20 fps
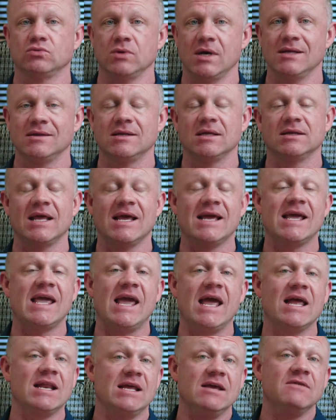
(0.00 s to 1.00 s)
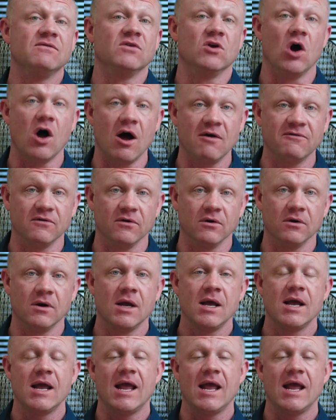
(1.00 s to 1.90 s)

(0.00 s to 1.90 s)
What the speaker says: rate that they can't even offer,